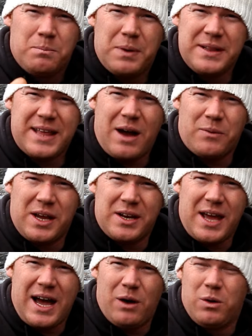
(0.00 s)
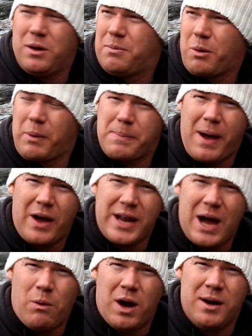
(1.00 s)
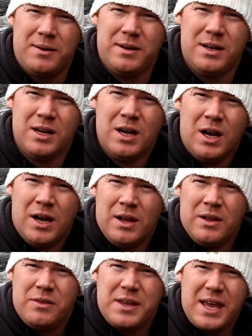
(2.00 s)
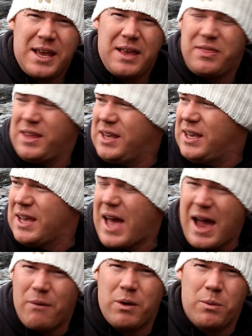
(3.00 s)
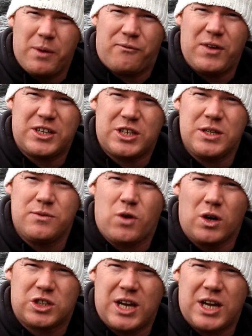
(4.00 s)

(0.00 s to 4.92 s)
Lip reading: Been down here now probably about an hour. The area we're fishing, you've got a